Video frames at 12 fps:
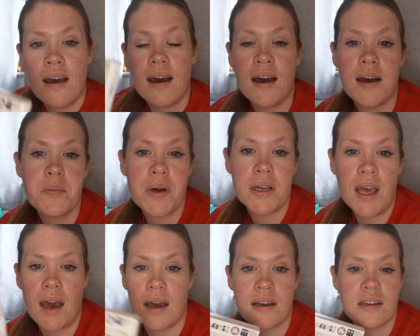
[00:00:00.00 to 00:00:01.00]

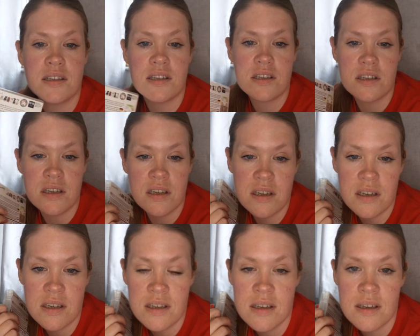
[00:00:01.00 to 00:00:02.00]
Yeah,
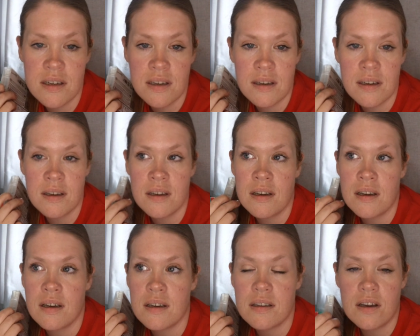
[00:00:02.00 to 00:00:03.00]
condition
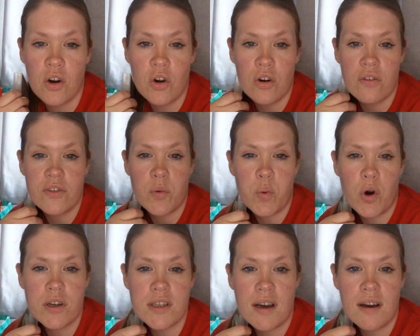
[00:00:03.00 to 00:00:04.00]
of the
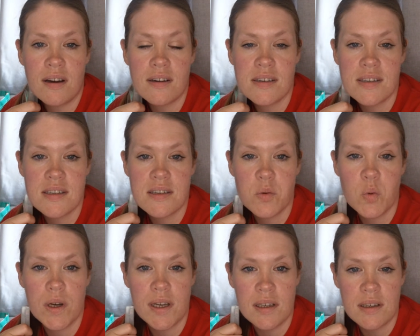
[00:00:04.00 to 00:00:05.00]
product,
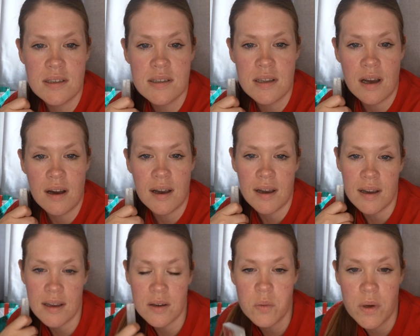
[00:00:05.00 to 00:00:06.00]
what it looks
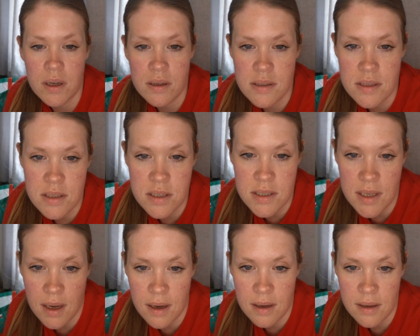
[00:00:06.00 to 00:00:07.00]
like. What else did you
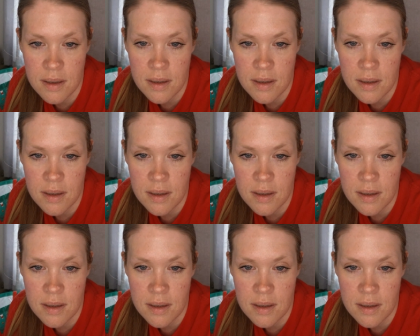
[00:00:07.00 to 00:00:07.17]
say?